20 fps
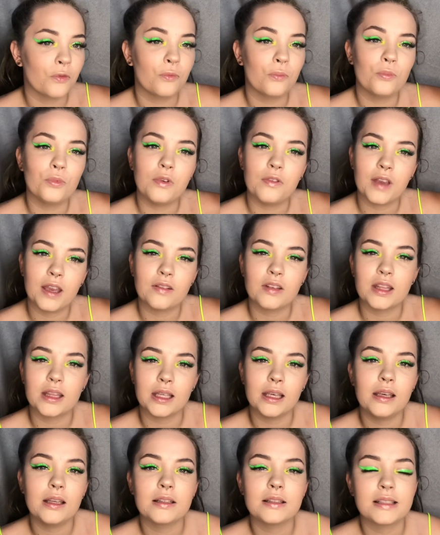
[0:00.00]
your favourite
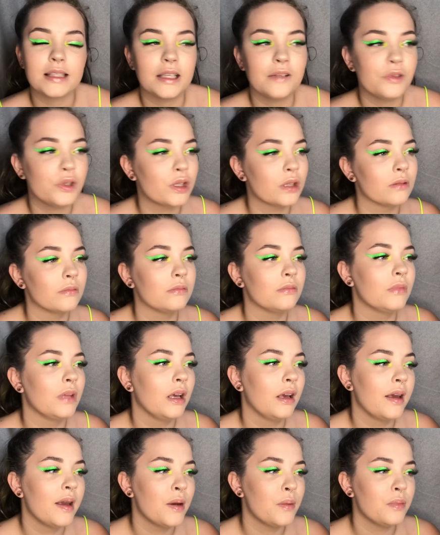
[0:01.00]
thing and see if you can
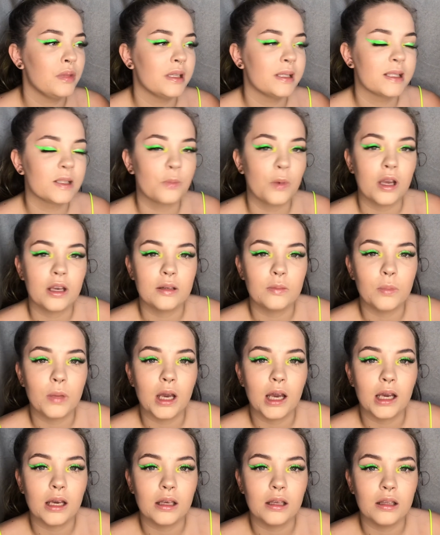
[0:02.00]
be inspired
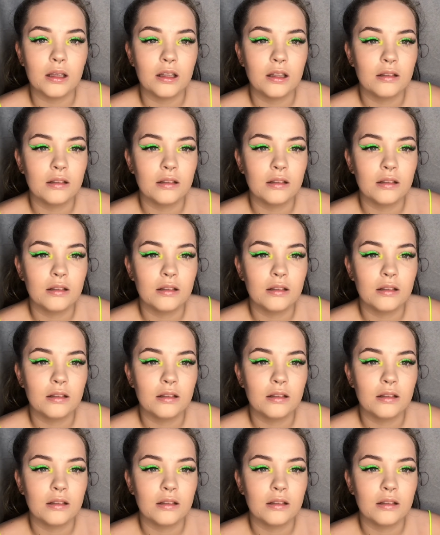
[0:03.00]
by